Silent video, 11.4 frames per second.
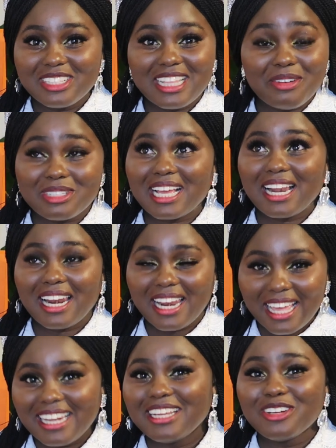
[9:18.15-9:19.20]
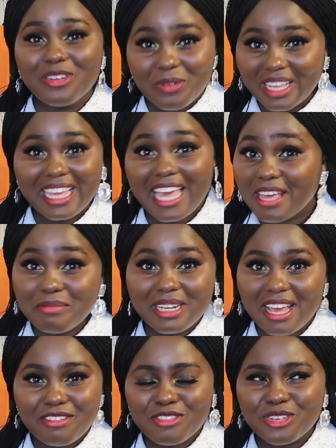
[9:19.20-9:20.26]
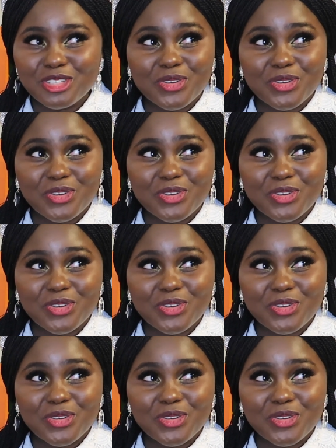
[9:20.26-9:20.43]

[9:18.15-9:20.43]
That was clearly not what he came in here for.